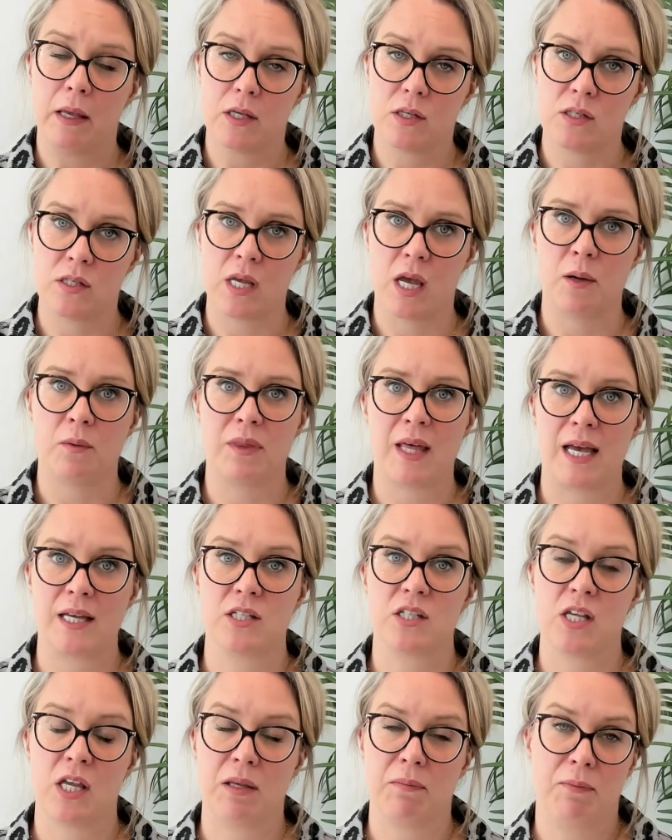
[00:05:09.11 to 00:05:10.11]
So
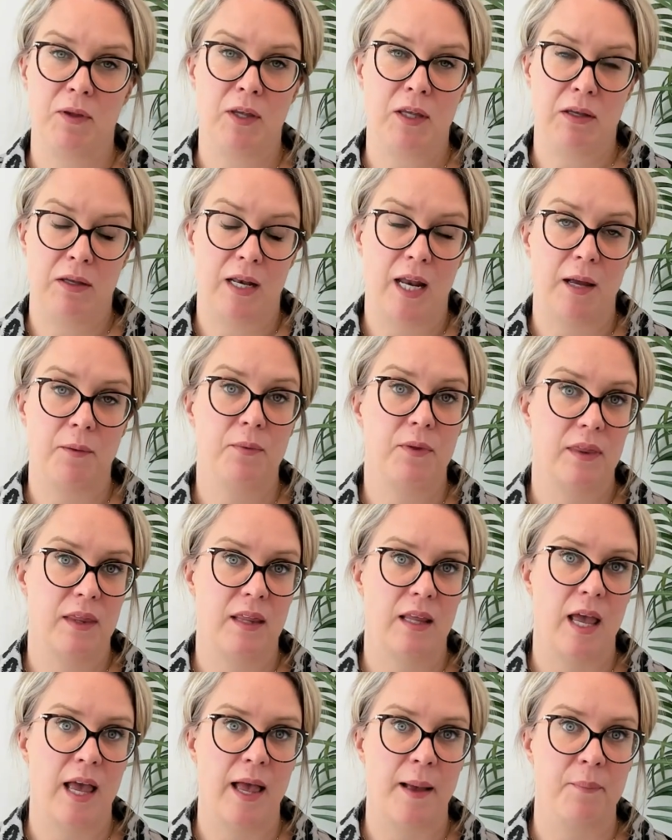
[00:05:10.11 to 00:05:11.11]
that's,
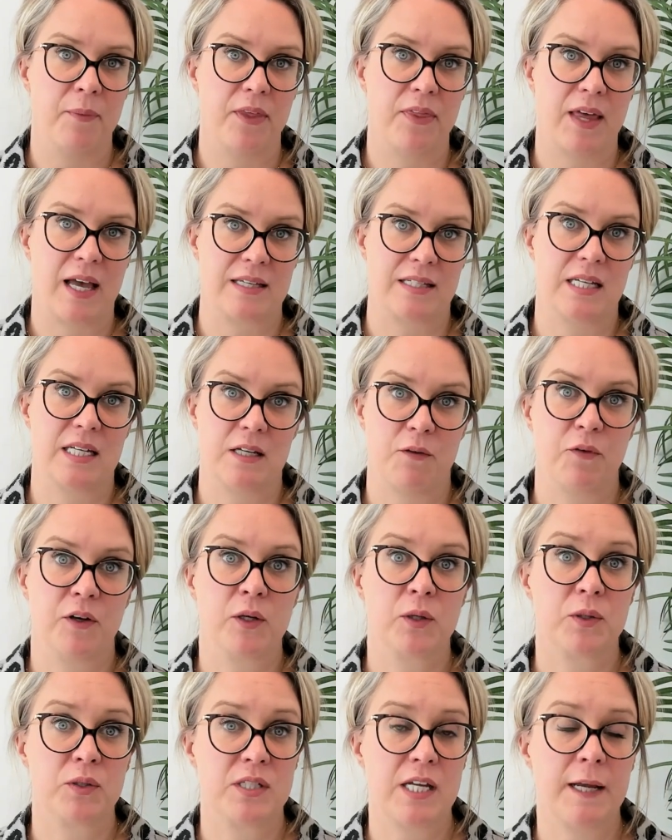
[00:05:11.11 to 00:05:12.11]
that's a
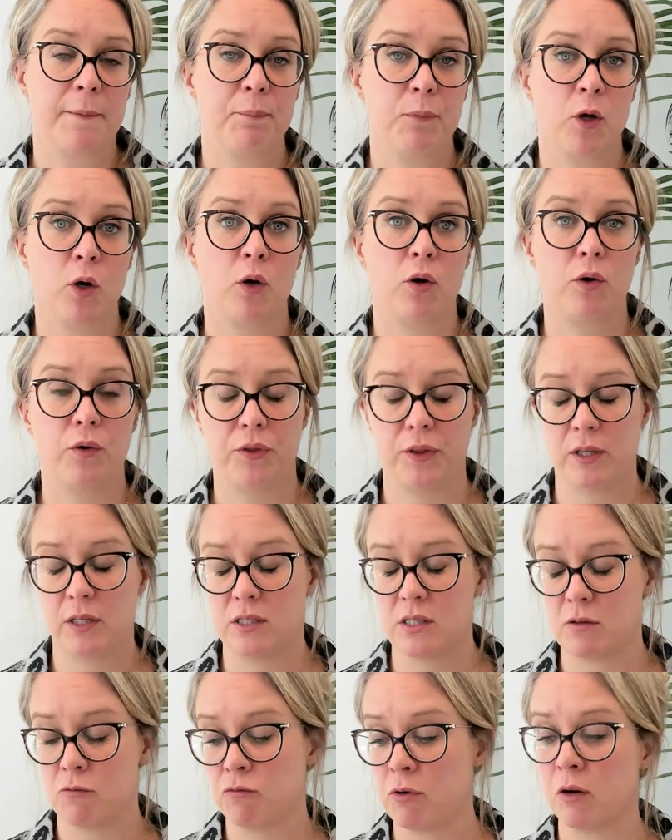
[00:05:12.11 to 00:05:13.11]
difficulty. Or
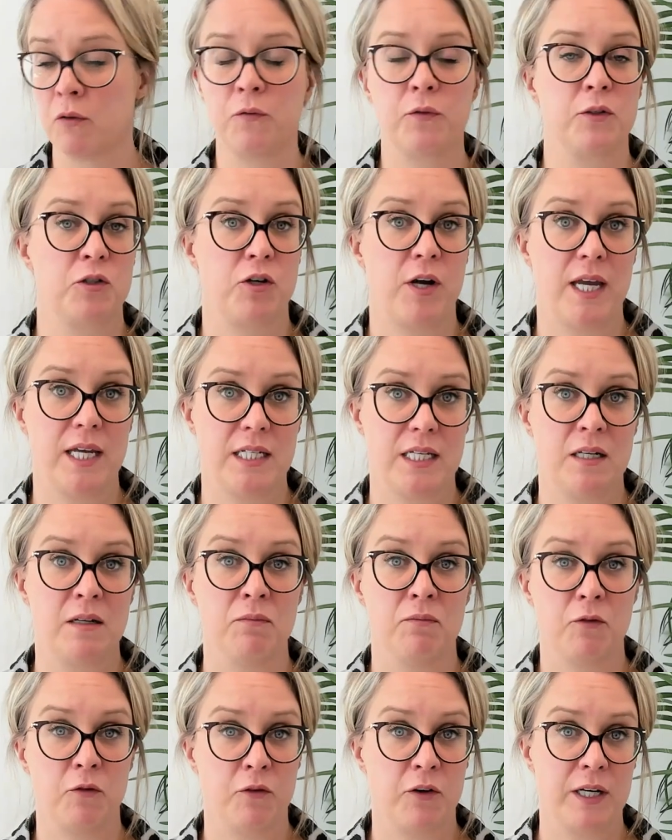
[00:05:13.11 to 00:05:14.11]
there's wrongful
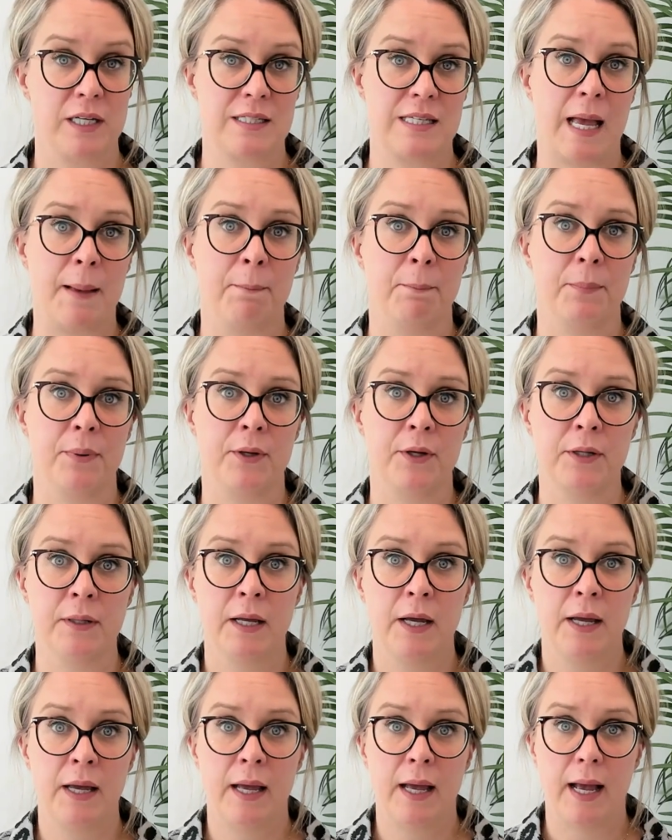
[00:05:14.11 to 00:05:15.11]
trading, for example.
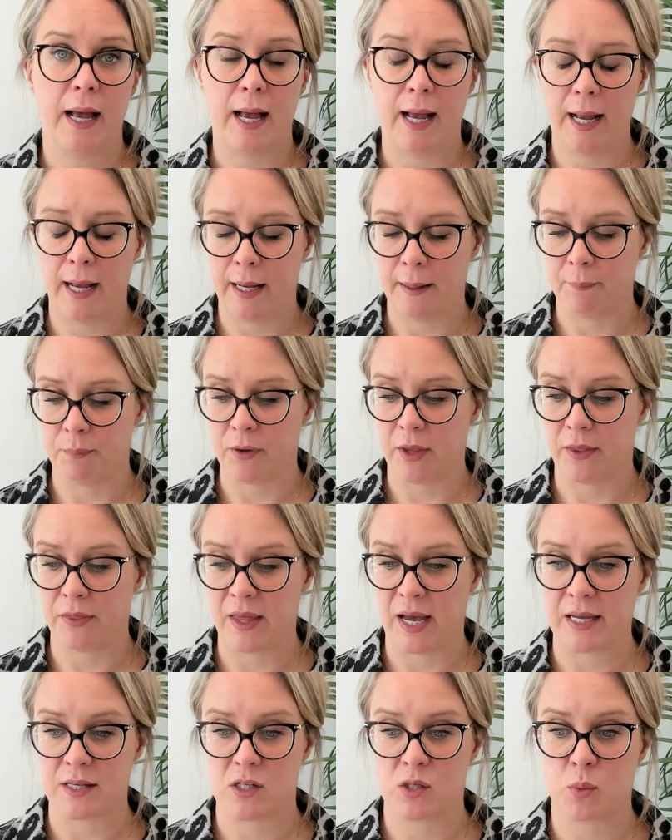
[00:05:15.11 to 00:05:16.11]

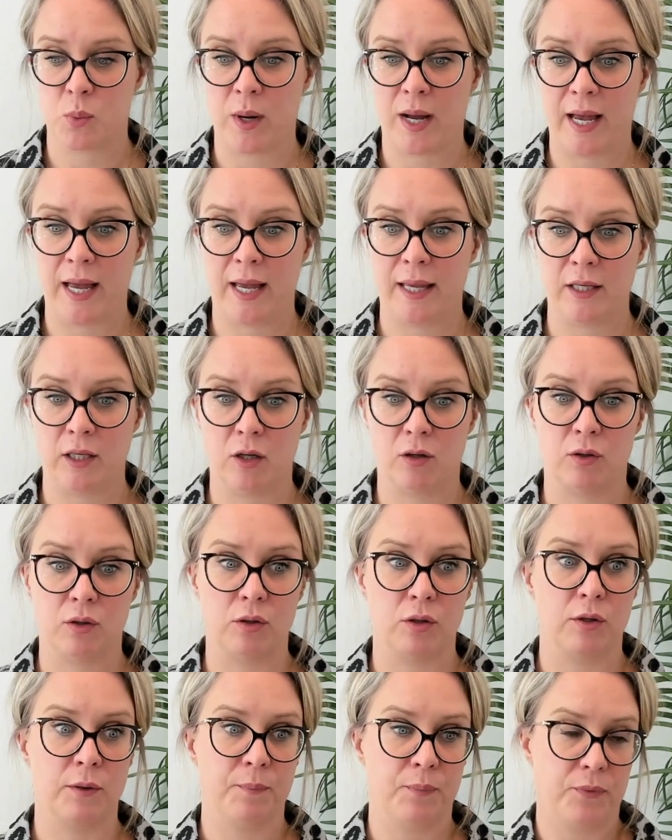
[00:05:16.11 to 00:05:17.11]
That's where
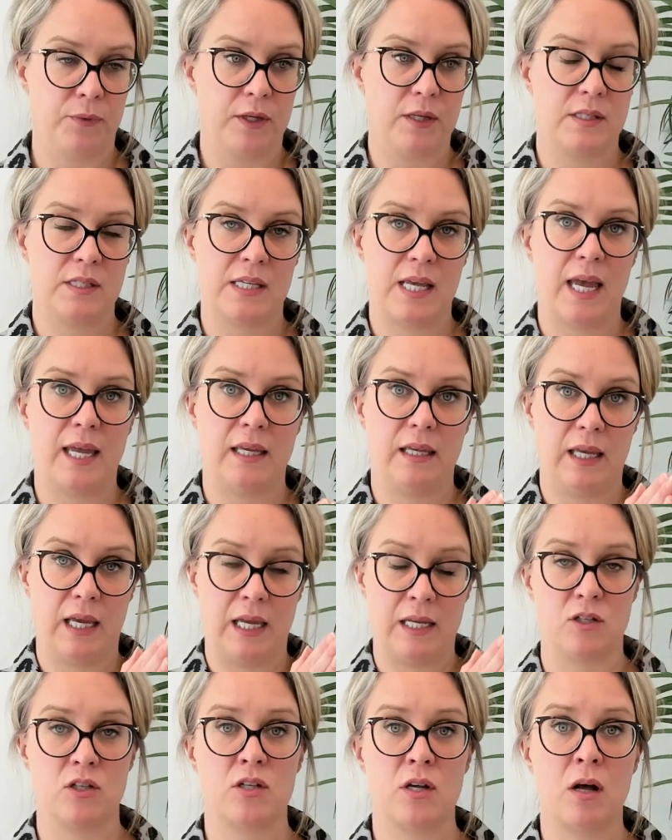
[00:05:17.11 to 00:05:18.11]
you're, say,
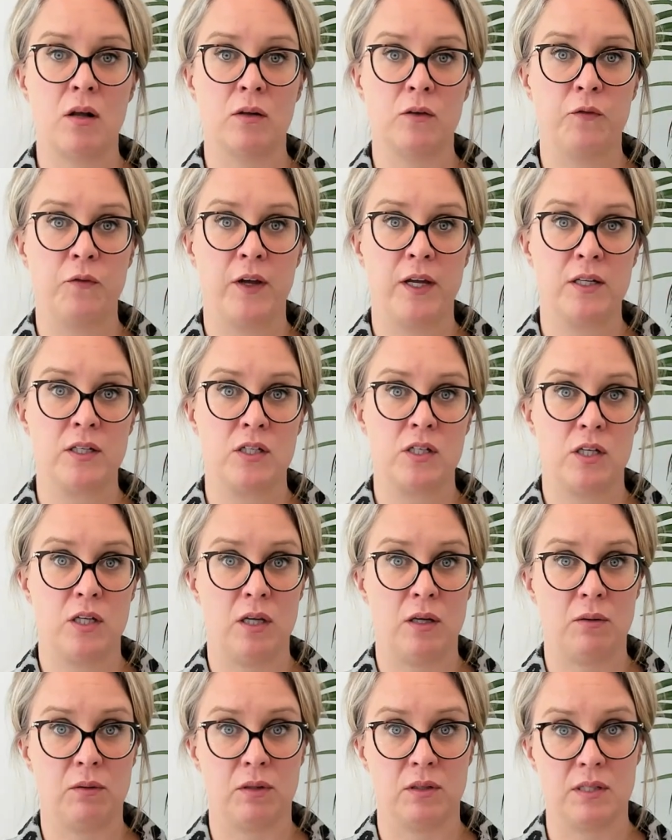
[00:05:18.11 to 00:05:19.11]
insolvent,
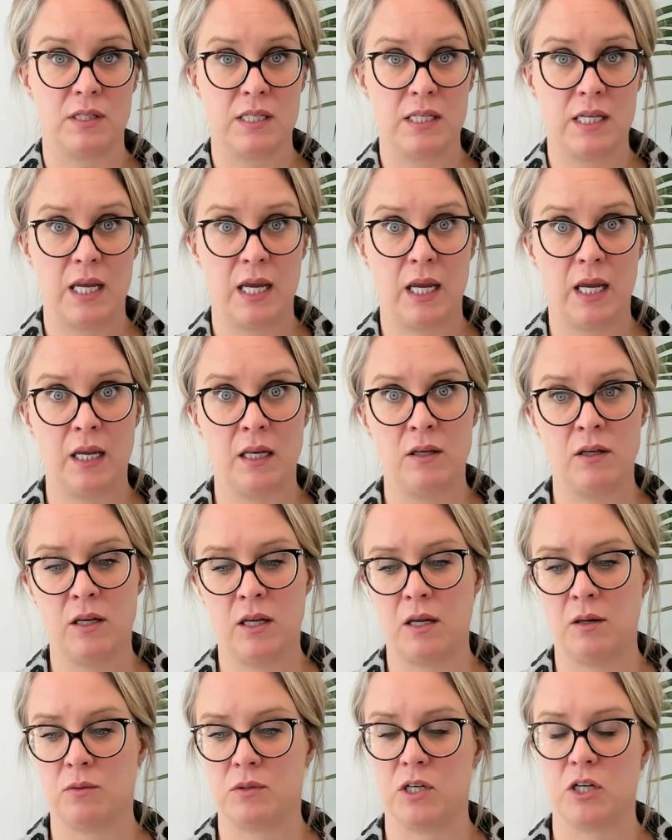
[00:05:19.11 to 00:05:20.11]
you
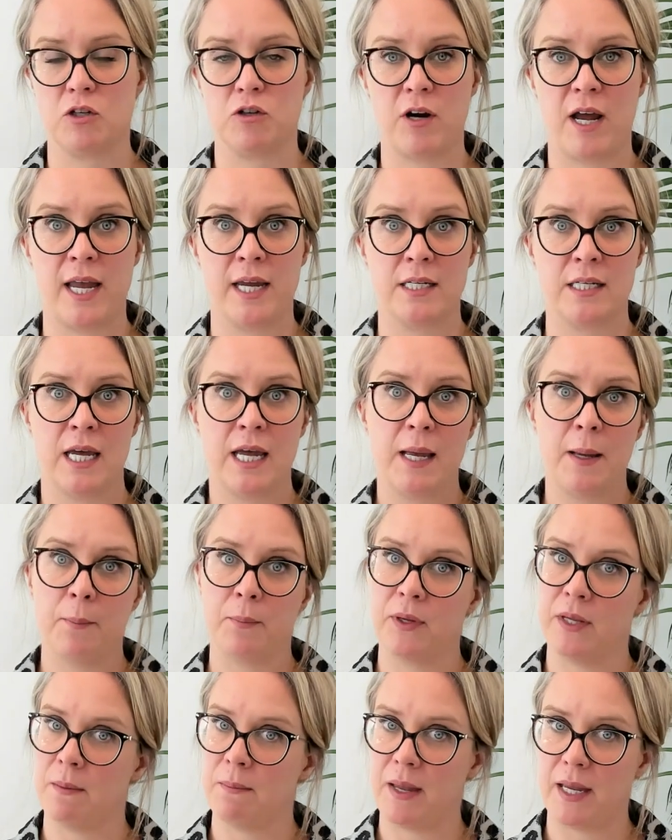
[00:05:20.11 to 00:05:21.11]
continue to trade,
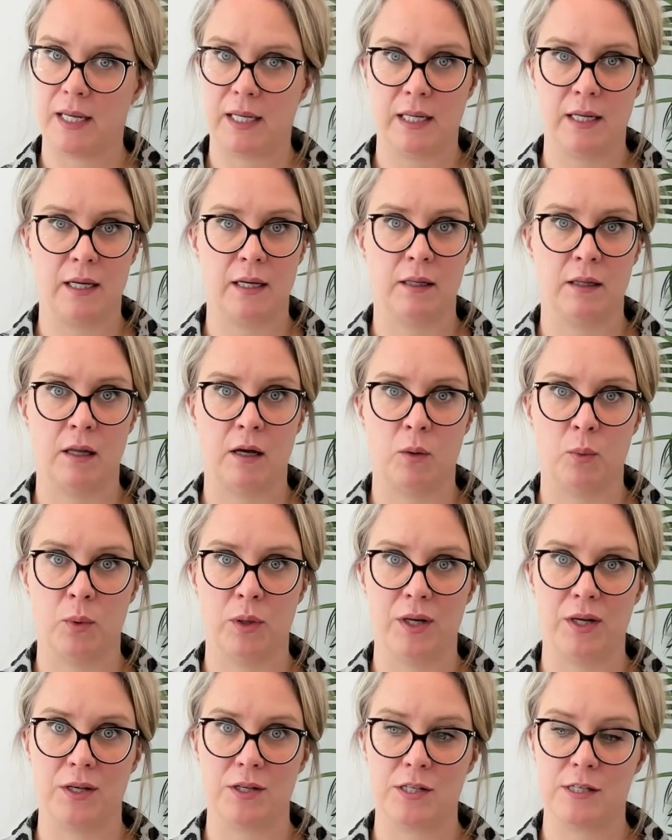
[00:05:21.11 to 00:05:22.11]
but you're making it a lot
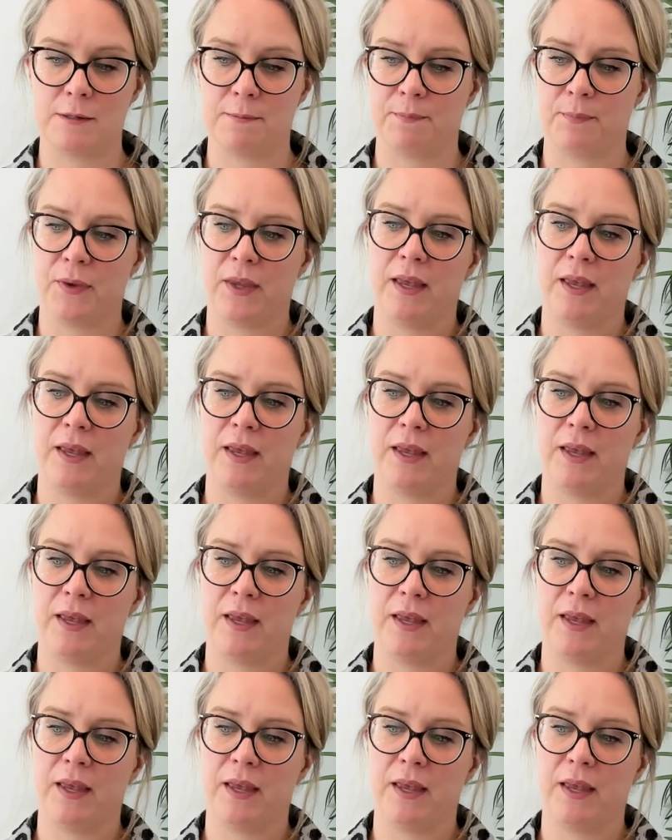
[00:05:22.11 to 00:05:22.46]
worse.